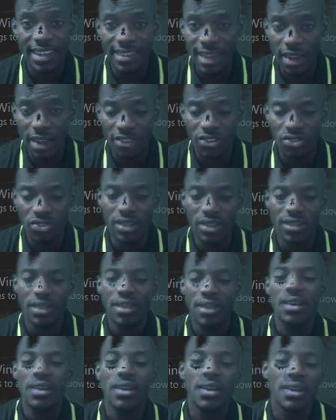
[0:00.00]
It's now straight.
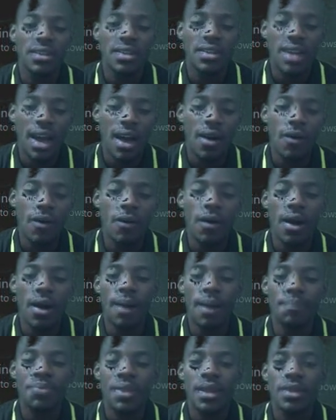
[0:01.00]
Now
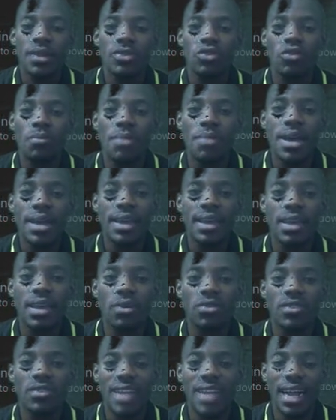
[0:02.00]
to make
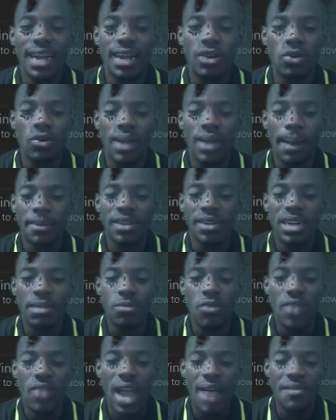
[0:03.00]
q stand alone, that means
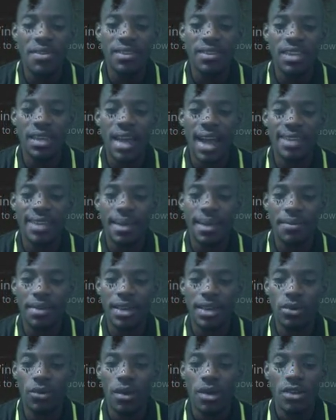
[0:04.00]
remove everything except
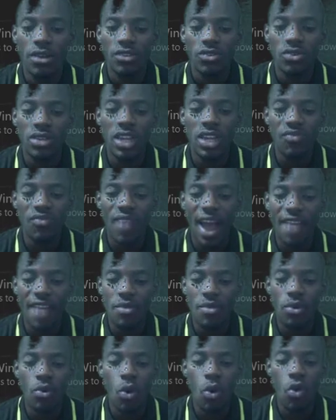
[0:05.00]
q. So this 5
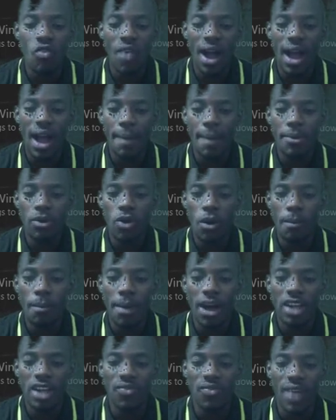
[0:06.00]
will go over and become
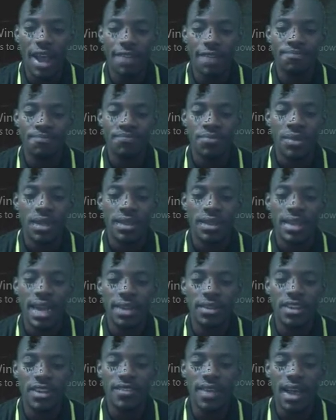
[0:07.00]
minus 5.
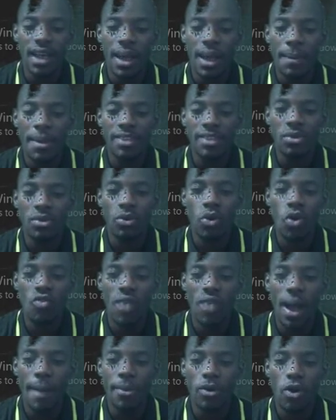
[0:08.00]
Then this mx will go
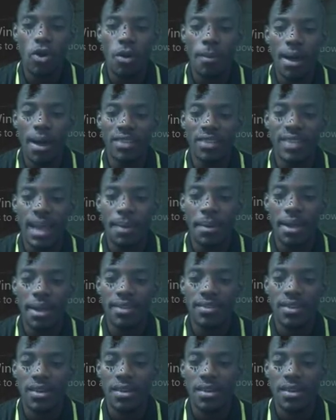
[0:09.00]
over and become minus mx